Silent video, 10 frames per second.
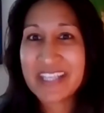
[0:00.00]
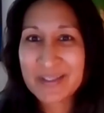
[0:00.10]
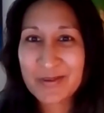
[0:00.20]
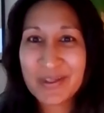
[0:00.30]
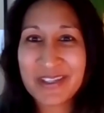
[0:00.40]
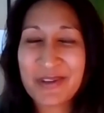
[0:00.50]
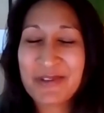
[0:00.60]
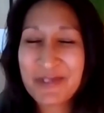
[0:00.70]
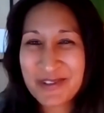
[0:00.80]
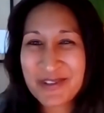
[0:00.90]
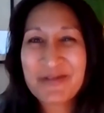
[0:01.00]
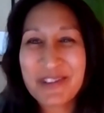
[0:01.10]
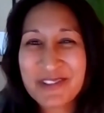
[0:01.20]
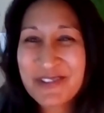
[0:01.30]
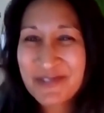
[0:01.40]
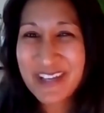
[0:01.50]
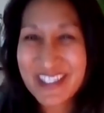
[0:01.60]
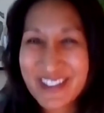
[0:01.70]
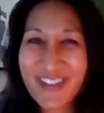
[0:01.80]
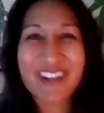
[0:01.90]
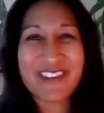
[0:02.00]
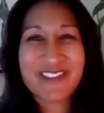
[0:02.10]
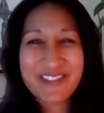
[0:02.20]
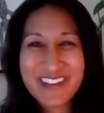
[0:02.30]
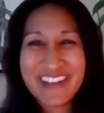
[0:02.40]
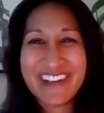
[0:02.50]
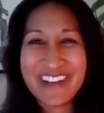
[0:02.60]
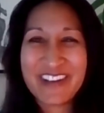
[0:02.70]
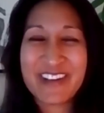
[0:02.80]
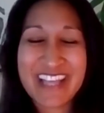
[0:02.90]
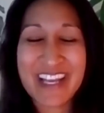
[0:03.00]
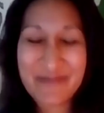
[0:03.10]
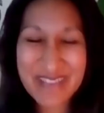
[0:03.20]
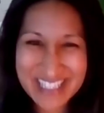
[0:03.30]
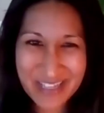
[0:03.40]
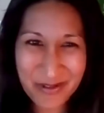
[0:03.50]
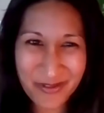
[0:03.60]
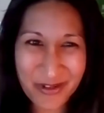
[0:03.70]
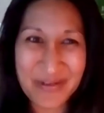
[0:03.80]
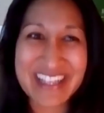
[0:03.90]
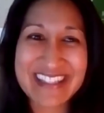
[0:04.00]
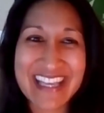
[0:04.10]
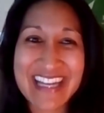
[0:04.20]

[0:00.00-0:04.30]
Yes, we were the two who get to follow that amazing performance,